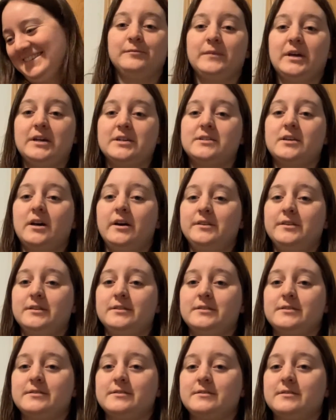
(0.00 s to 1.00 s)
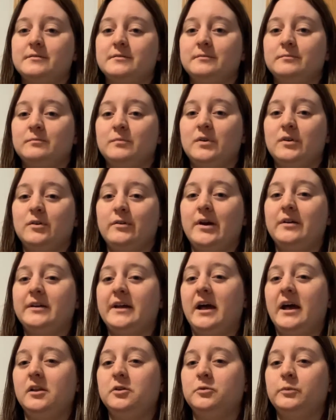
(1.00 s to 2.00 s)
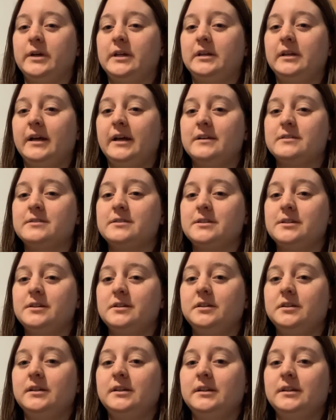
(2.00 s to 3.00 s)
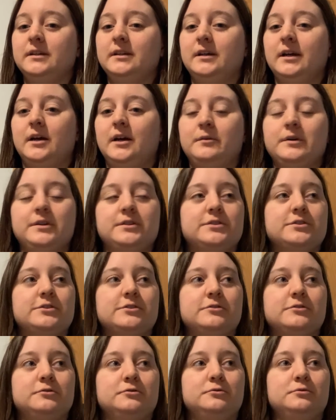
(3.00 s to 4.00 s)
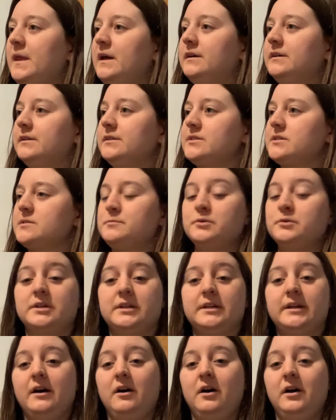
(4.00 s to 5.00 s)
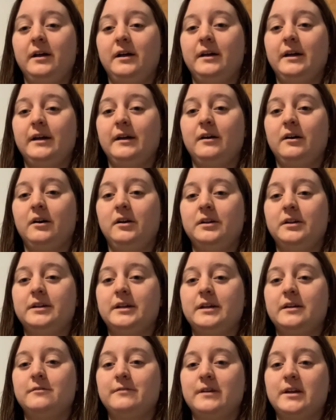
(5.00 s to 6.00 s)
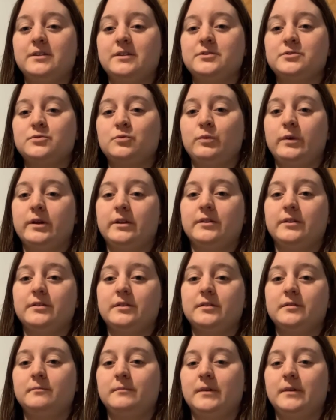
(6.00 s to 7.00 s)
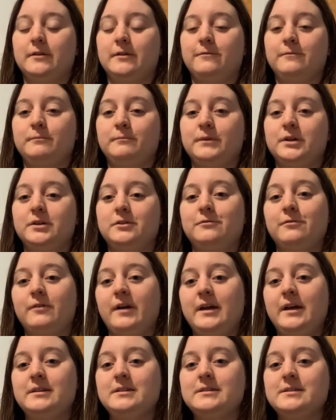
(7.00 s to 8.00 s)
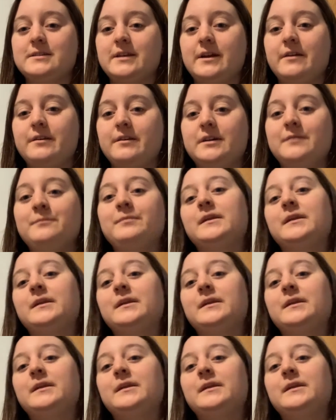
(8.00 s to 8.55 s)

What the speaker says: I saw this around Halloween last year. I went to a spooky holiday event with my good friend, Sarah,